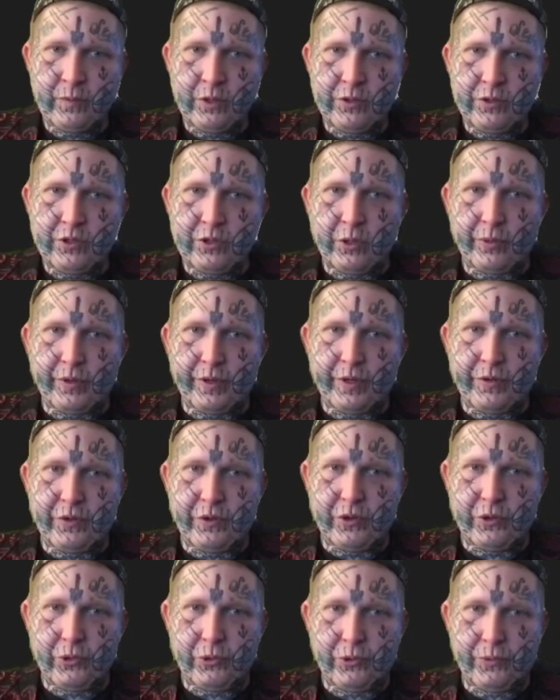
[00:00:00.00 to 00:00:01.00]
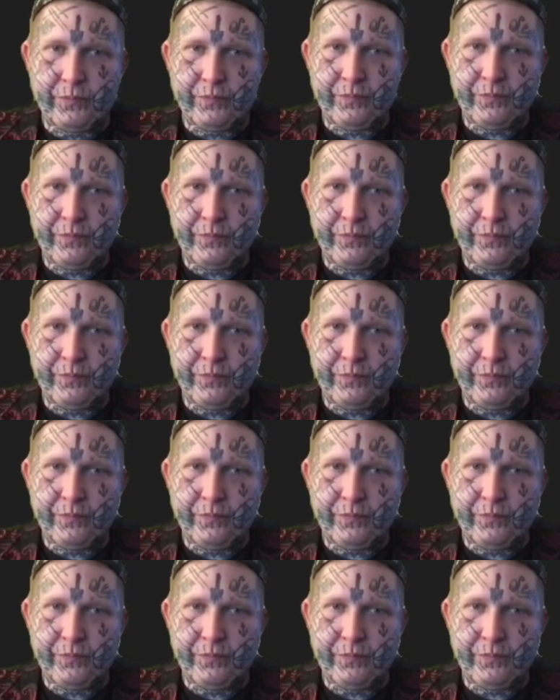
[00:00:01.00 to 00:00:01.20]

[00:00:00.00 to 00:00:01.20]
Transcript: So we're going to do